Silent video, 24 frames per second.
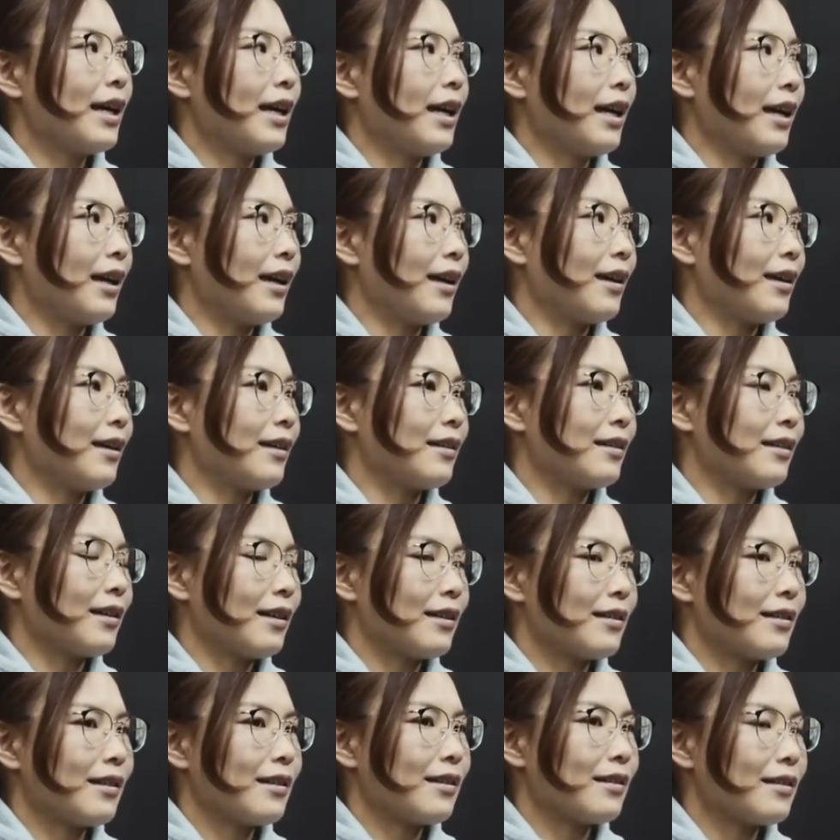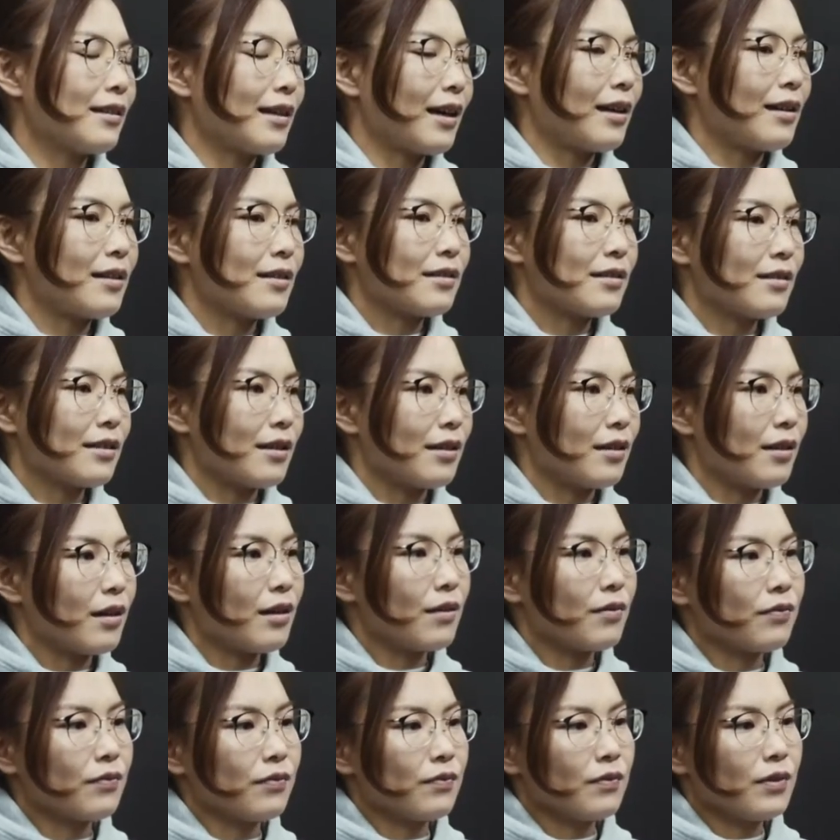and I think that is
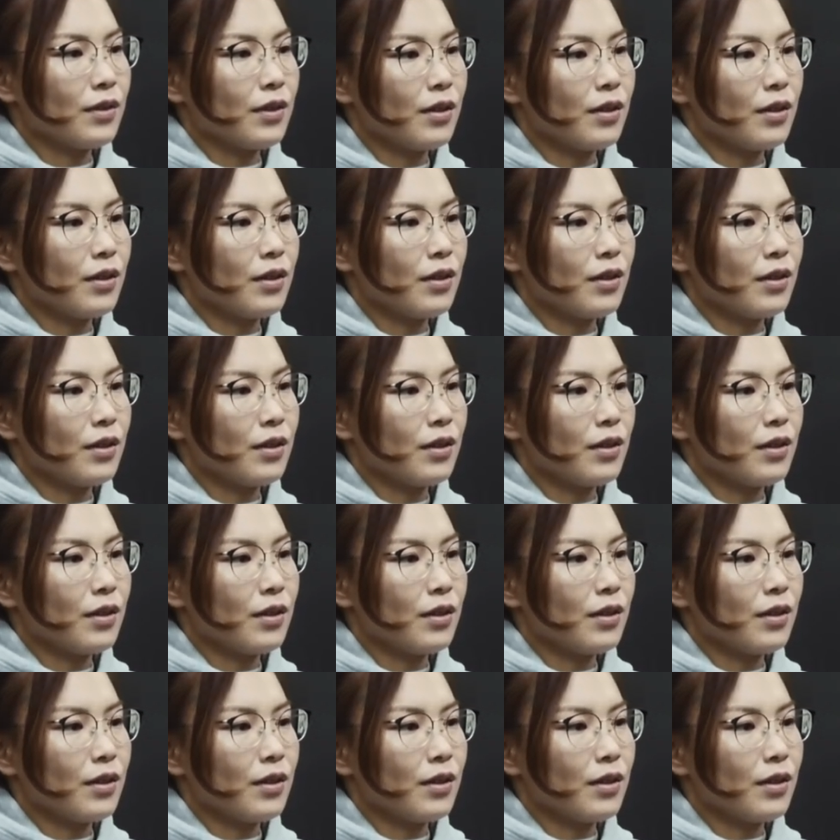enough